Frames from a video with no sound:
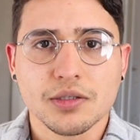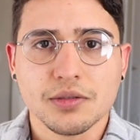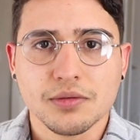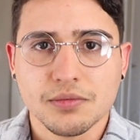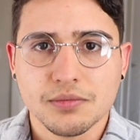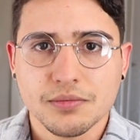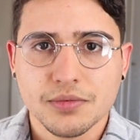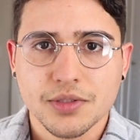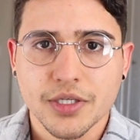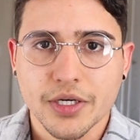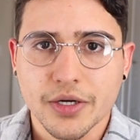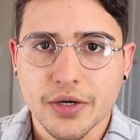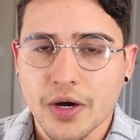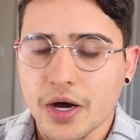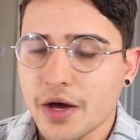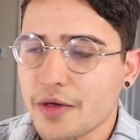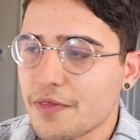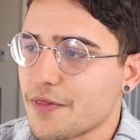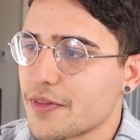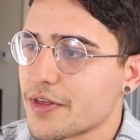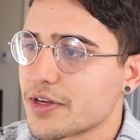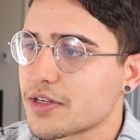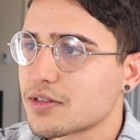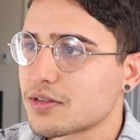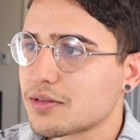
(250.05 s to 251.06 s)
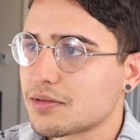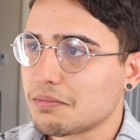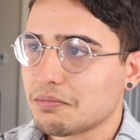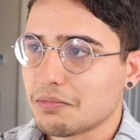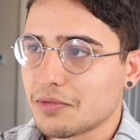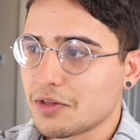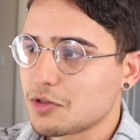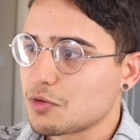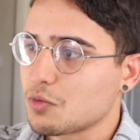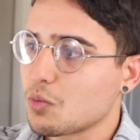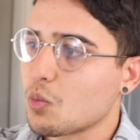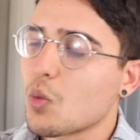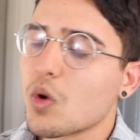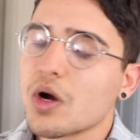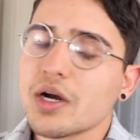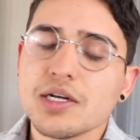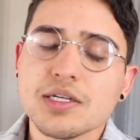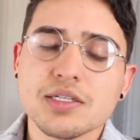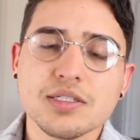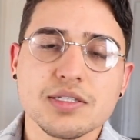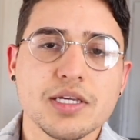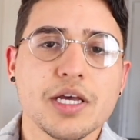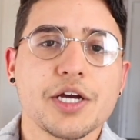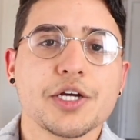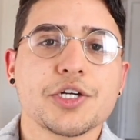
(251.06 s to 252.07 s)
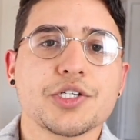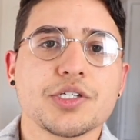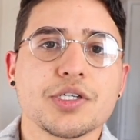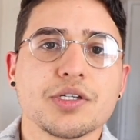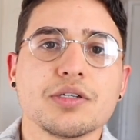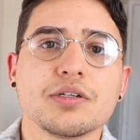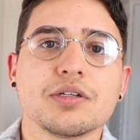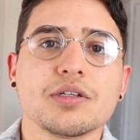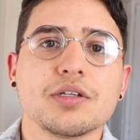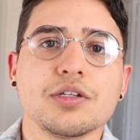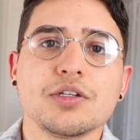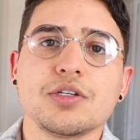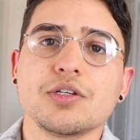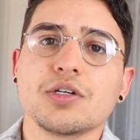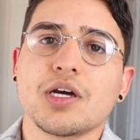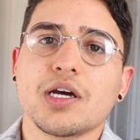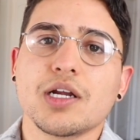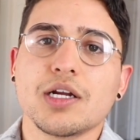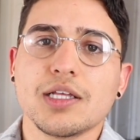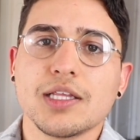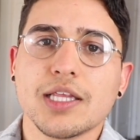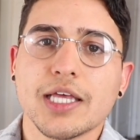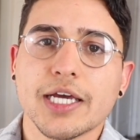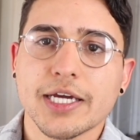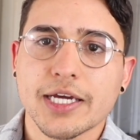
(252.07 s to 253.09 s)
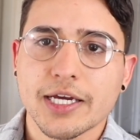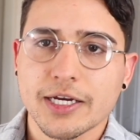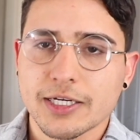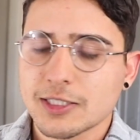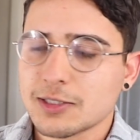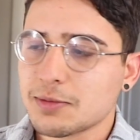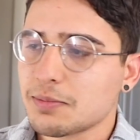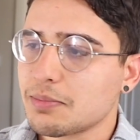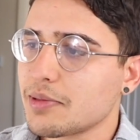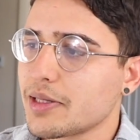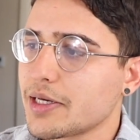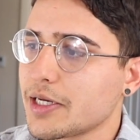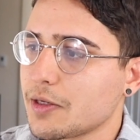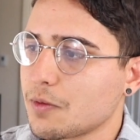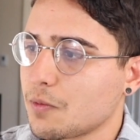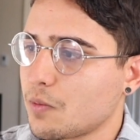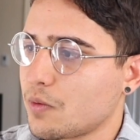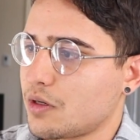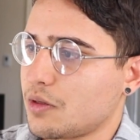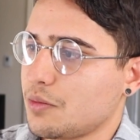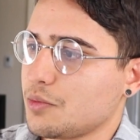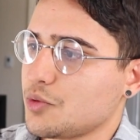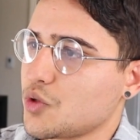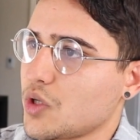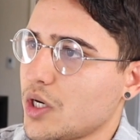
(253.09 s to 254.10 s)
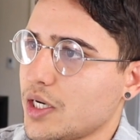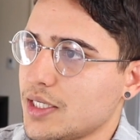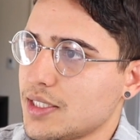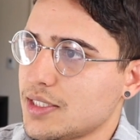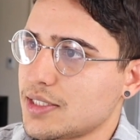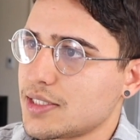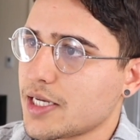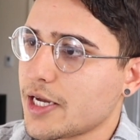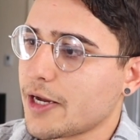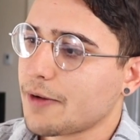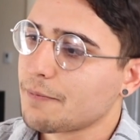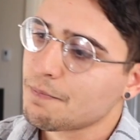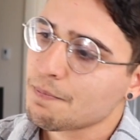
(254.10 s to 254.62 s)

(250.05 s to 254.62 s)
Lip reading: on this one section to kind of explain what I'm trying to